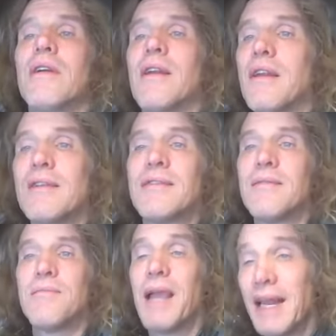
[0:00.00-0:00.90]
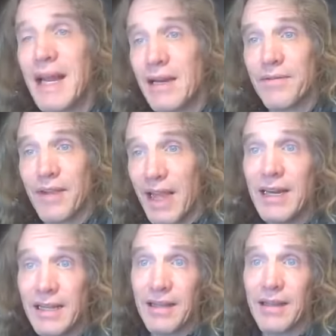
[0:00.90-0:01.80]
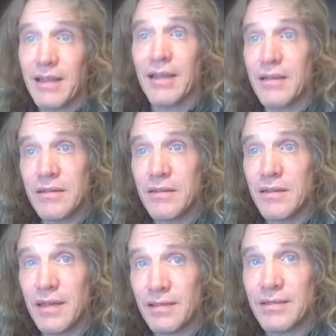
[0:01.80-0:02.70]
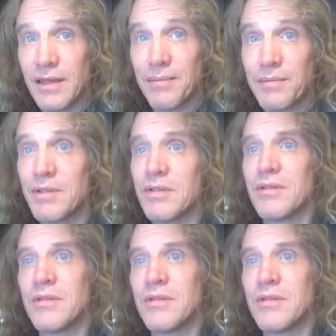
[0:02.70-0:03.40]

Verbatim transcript: It isn't made out of anything except